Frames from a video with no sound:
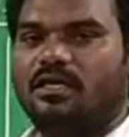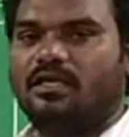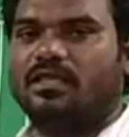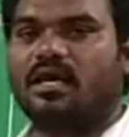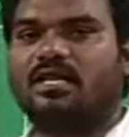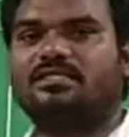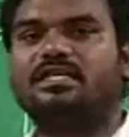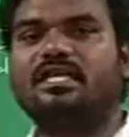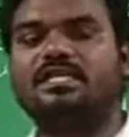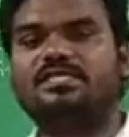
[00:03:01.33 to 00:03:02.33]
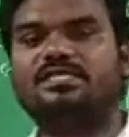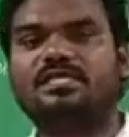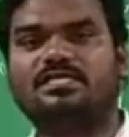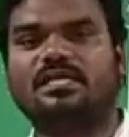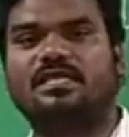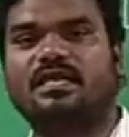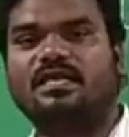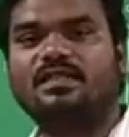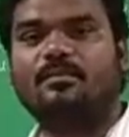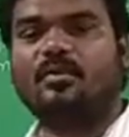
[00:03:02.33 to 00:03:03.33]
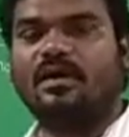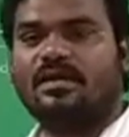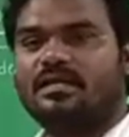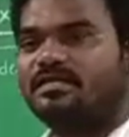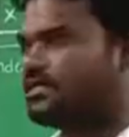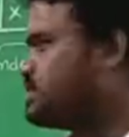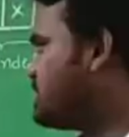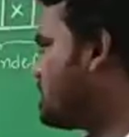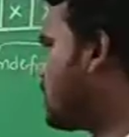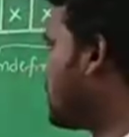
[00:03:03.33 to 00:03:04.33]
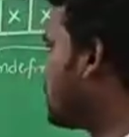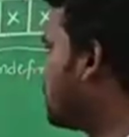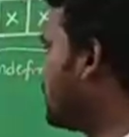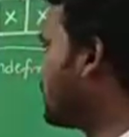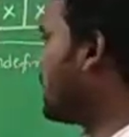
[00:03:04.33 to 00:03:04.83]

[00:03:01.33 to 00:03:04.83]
There are 3 registers are there in the pointer registers. First one